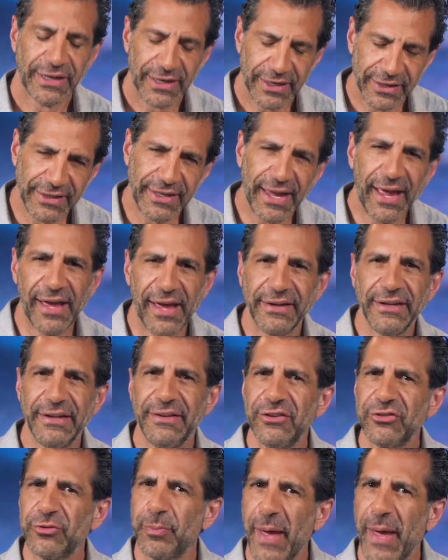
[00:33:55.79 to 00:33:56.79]
Again, in
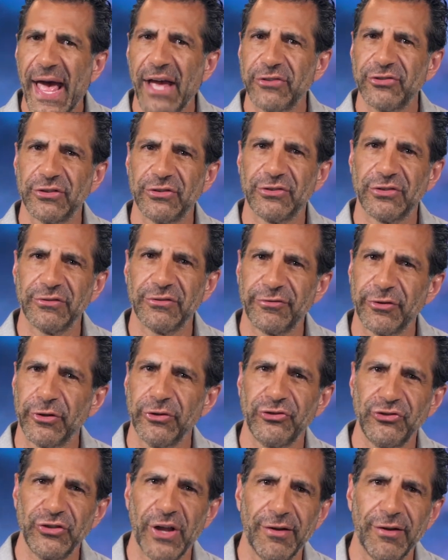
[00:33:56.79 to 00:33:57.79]
this passage, in
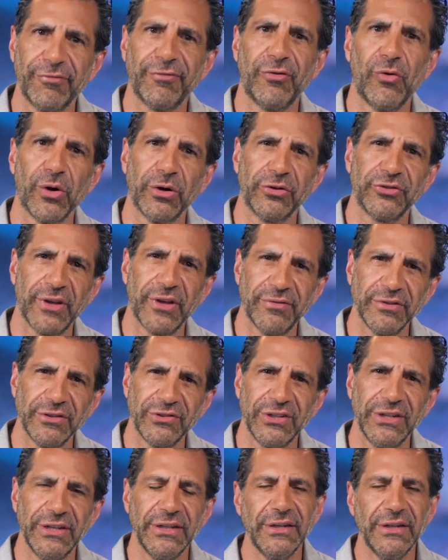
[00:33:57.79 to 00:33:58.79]
1 John 4,
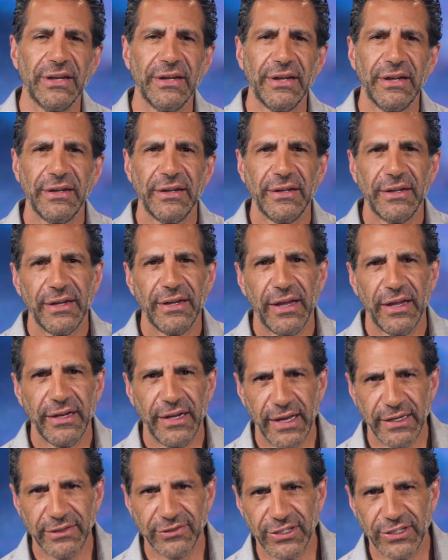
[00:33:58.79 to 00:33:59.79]
17
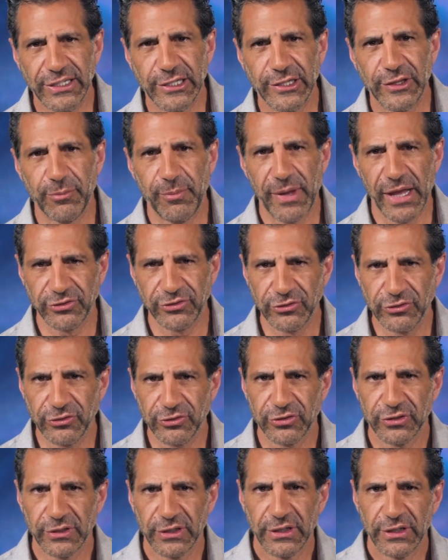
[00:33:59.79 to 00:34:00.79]
and 18 in the
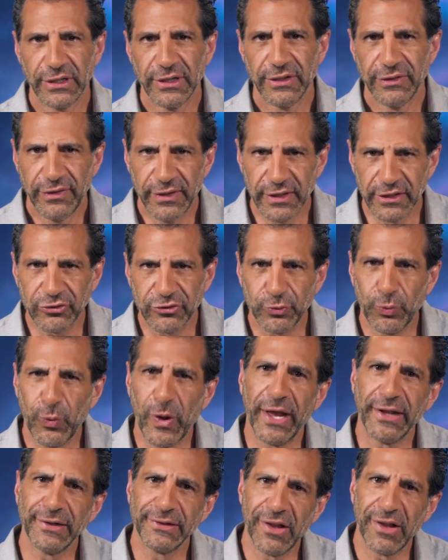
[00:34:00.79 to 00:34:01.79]
Message, this
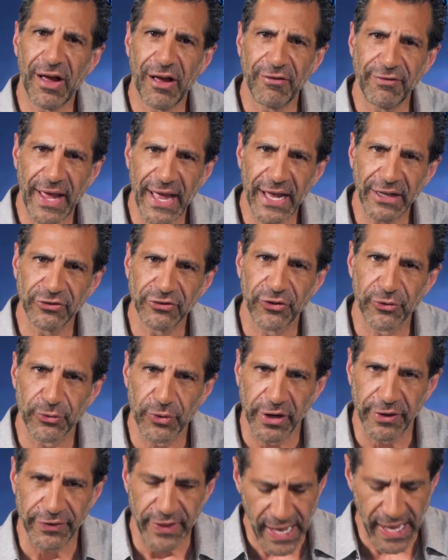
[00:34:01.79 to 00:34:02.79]
way love has the
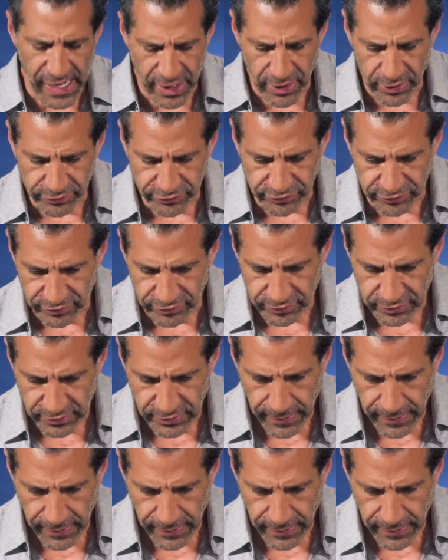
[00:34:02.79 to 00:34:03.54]
run of the house,